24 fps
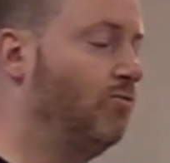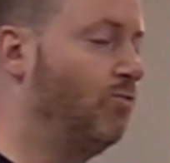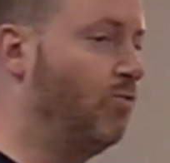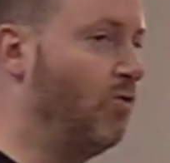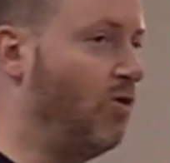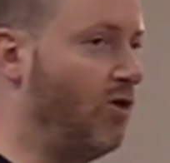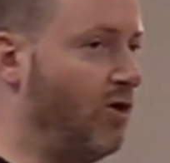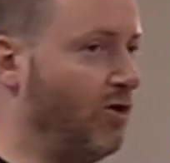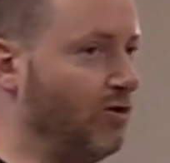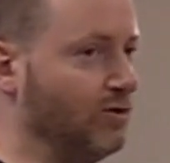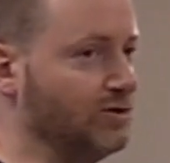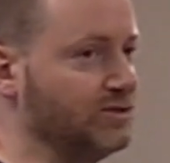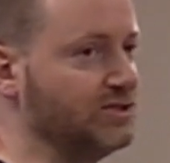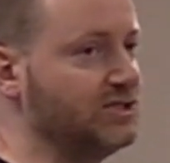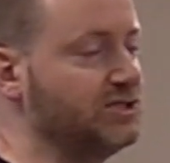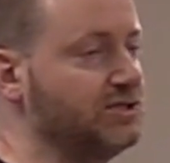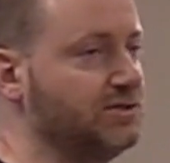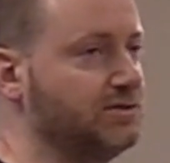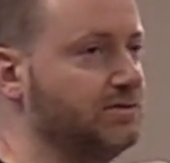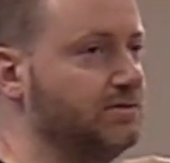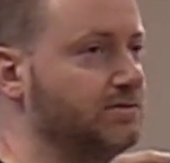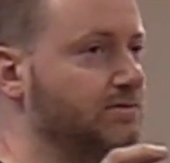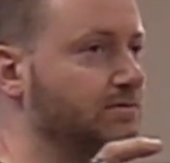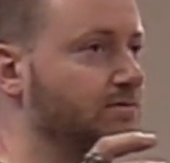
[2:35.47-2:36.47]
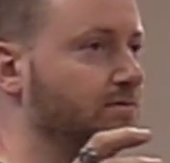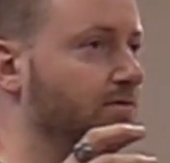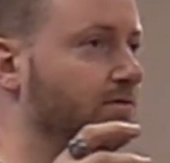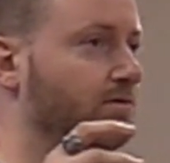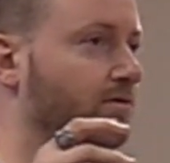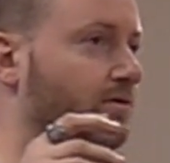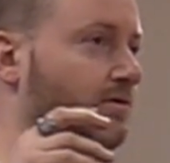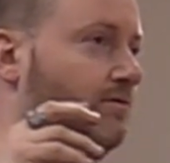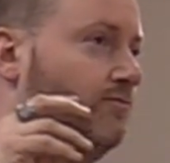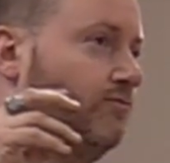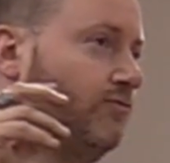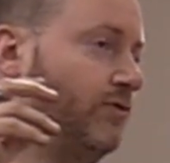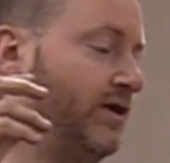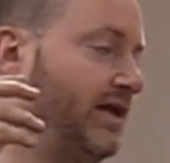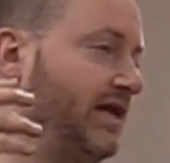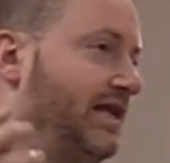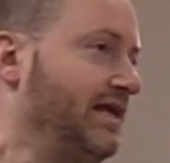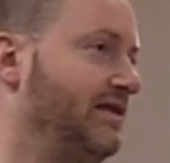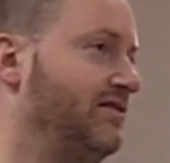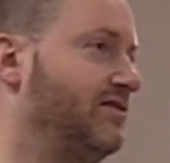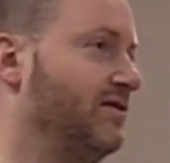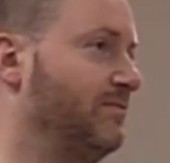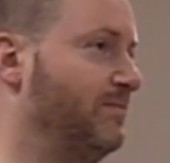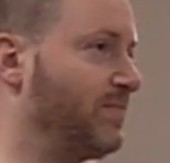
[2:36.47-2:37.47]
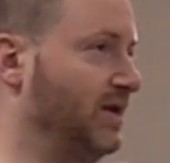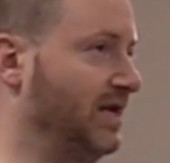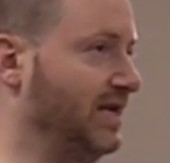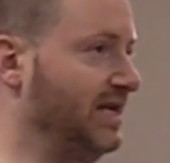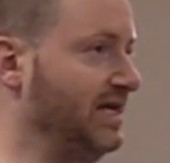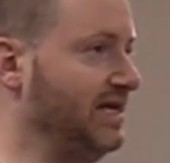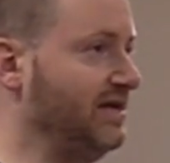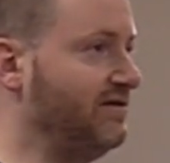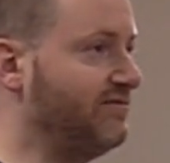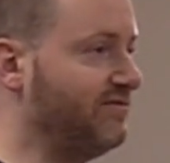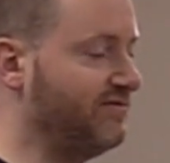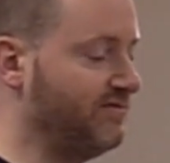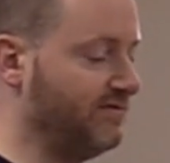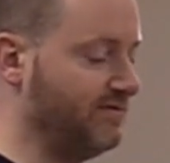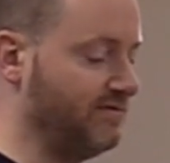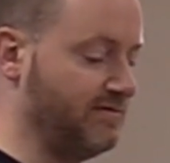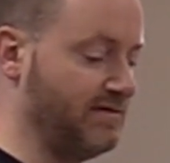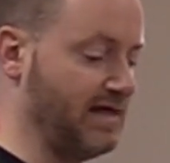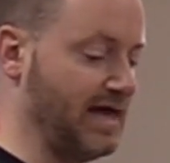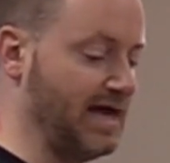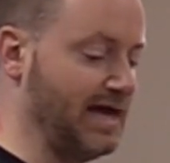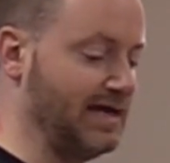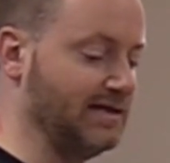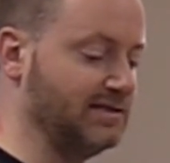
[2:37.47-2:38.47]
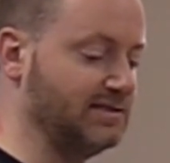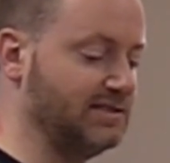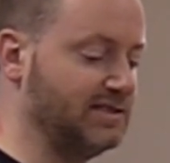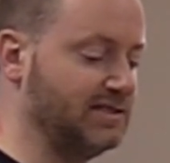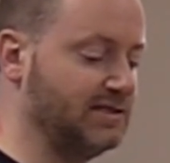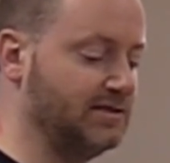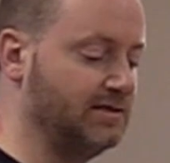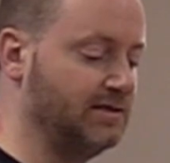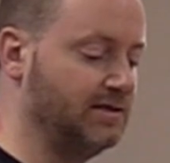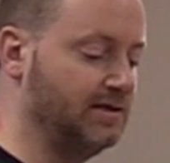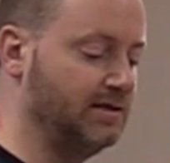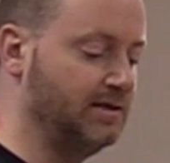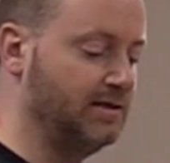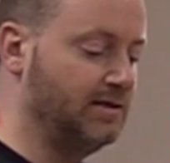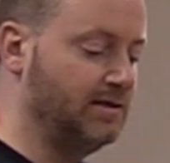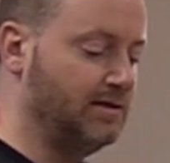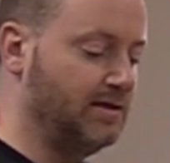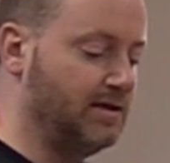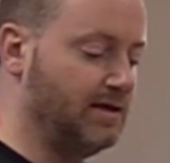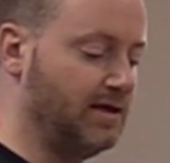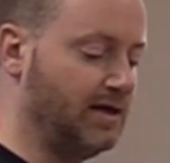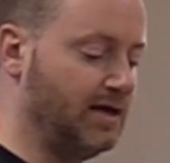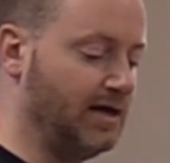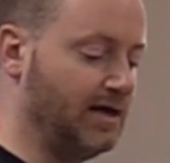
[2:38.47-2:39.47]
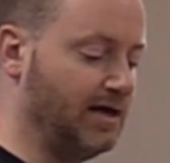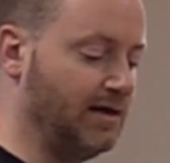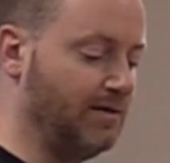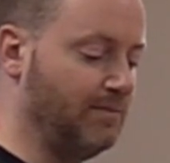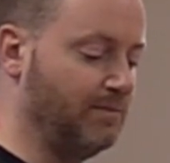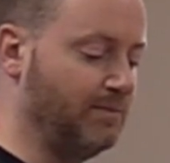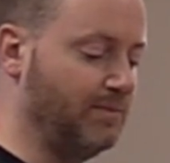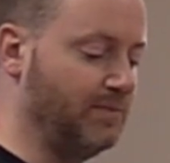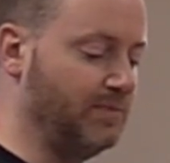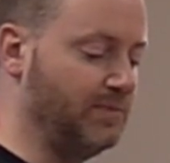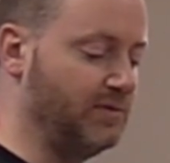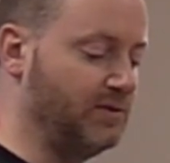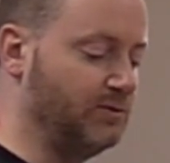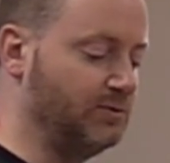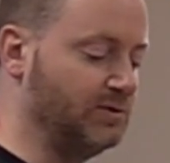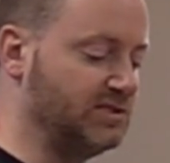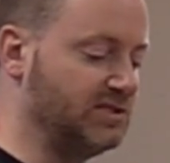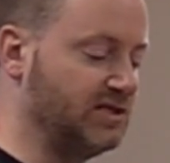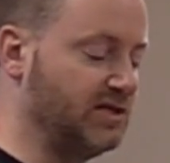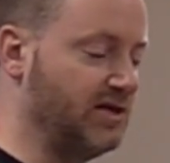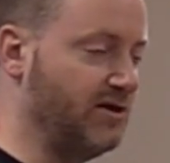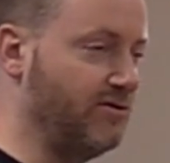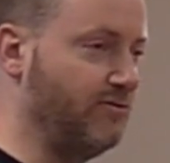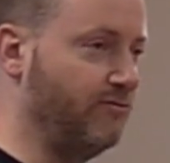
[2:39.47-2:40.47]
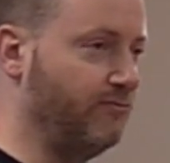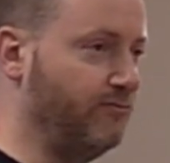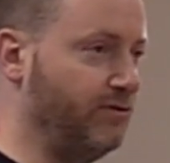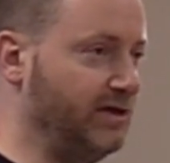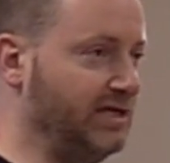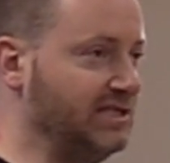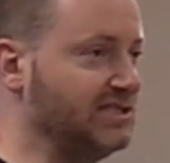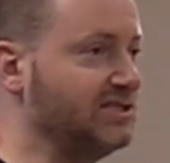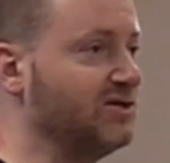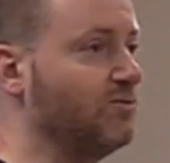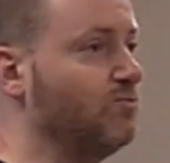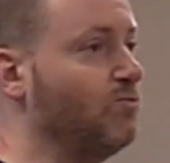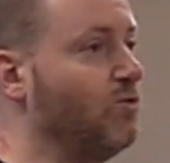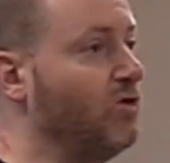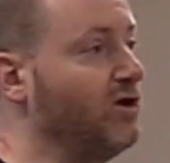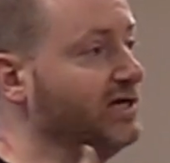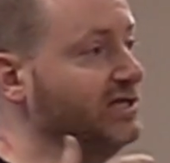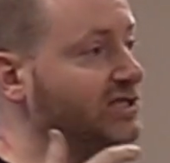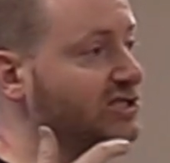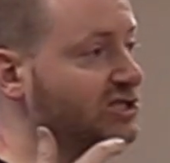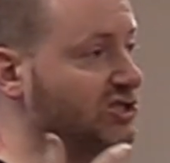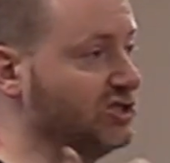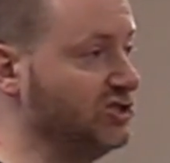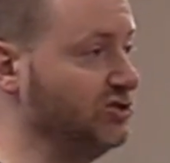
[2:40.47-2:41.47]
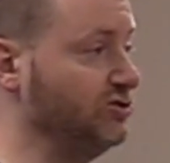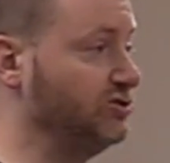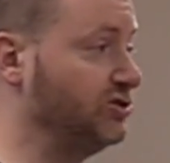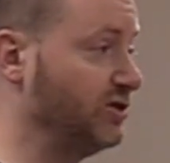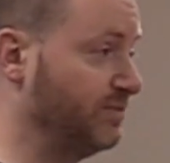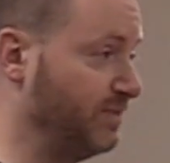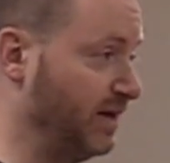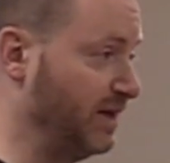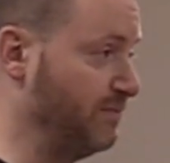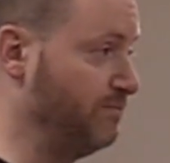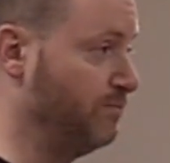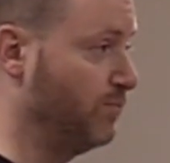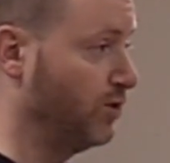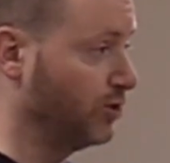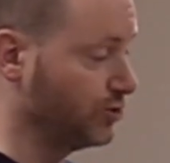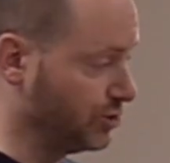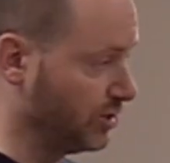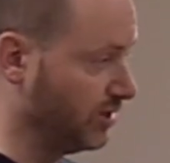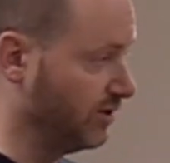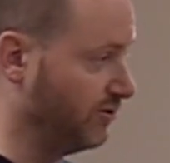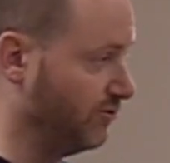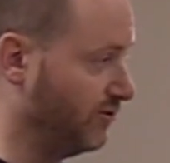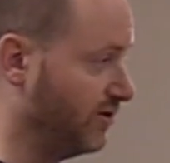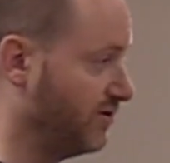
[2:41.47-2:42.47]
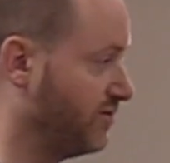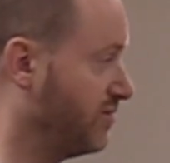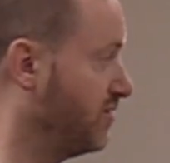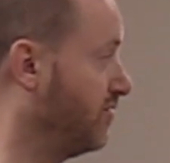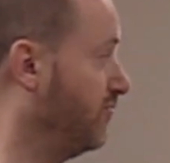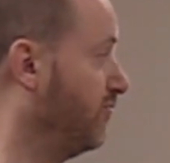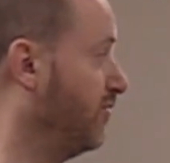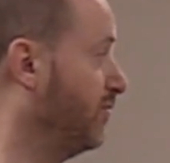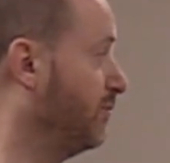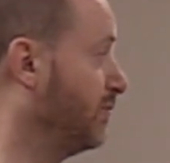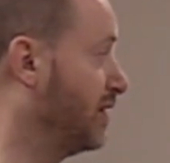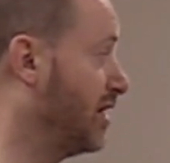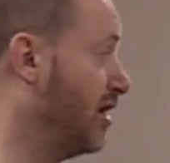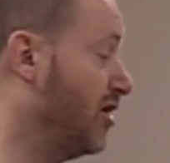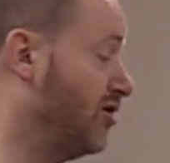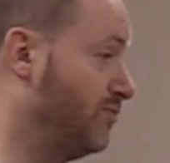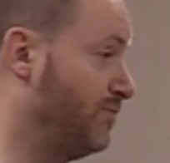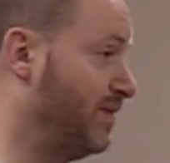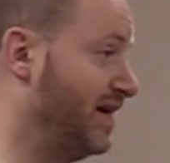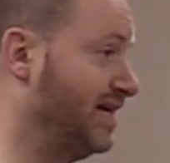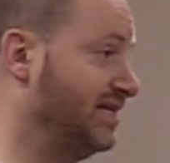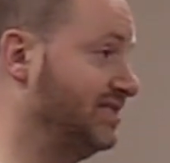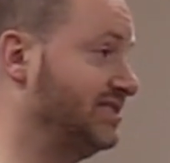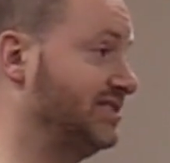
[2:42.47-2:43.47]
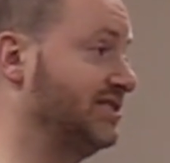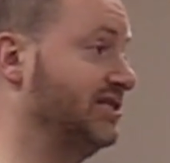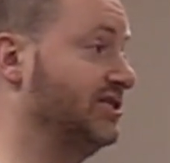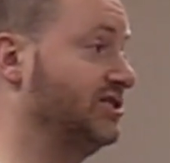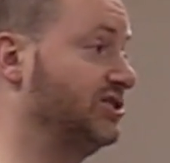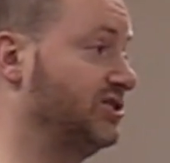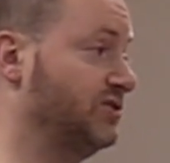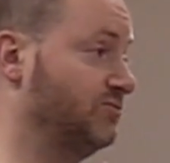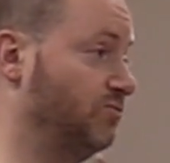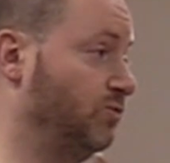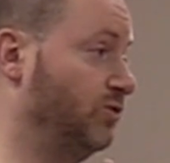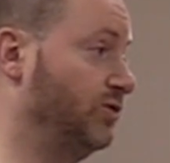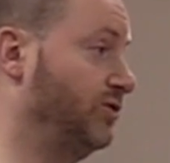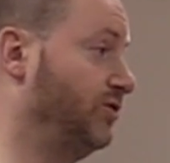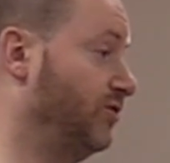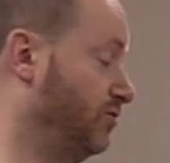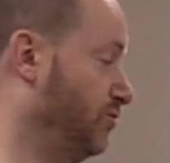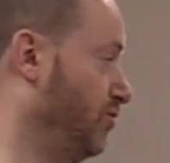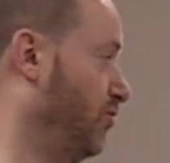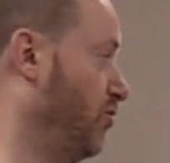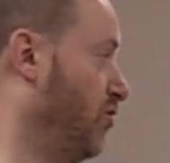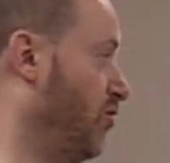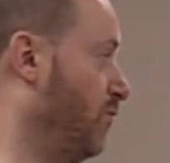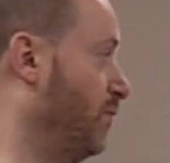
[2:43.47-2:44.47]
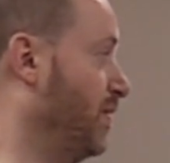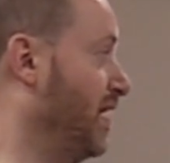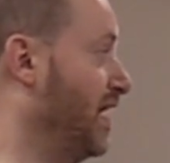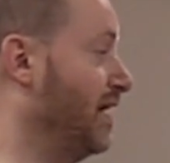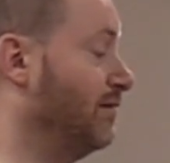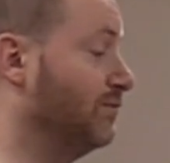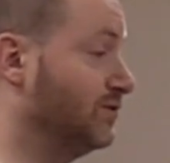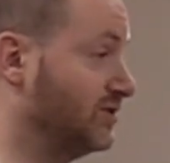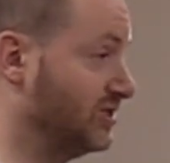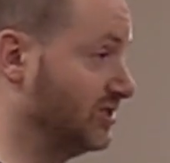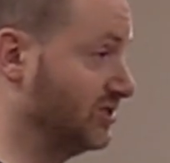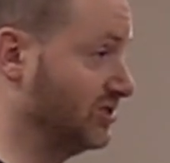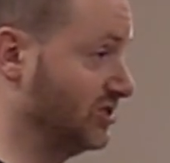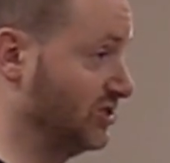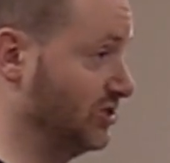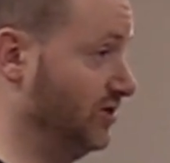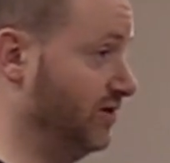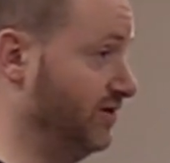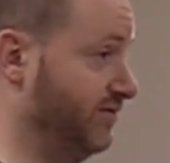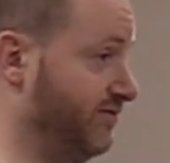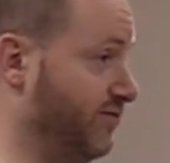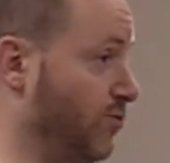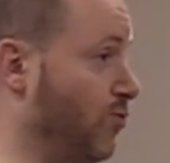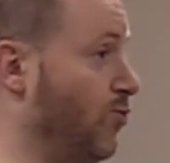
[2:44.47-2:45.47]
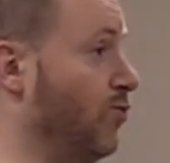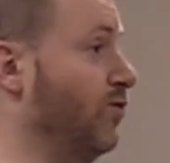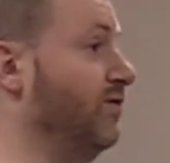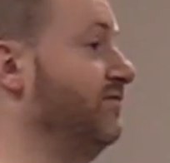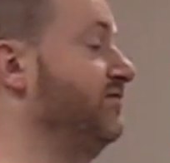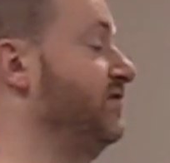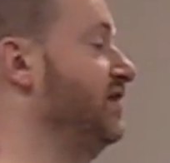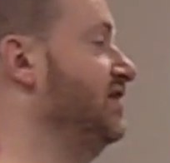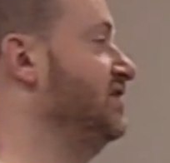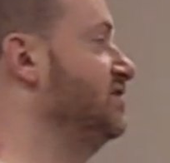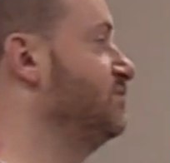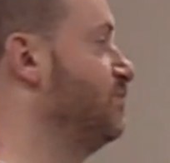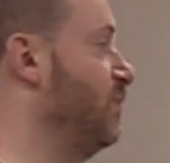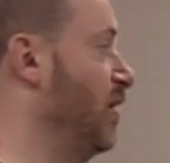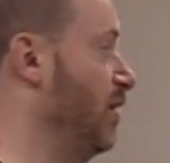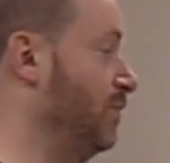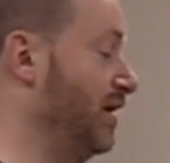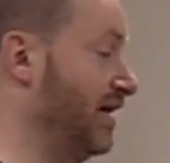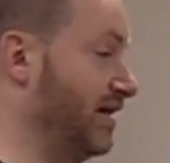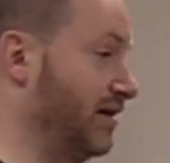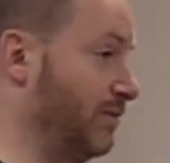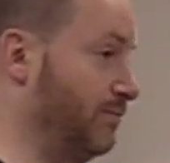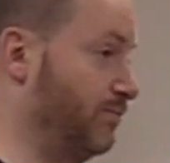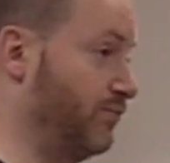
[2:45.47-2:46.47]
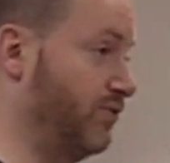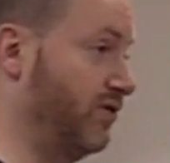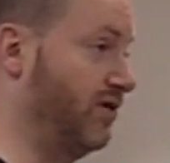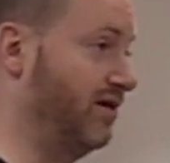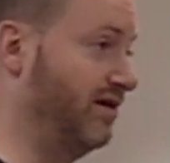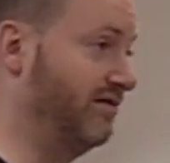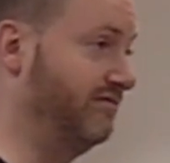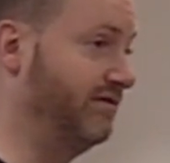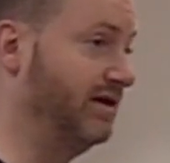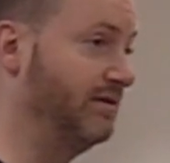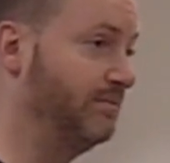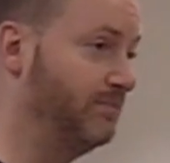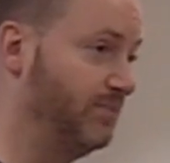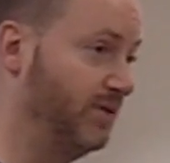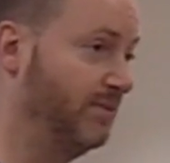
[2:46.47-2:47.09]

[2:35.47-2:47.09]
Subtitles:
was really the belief that there was no reason why suitably modular Ethereum code bases would not be able to serve all of these public and private,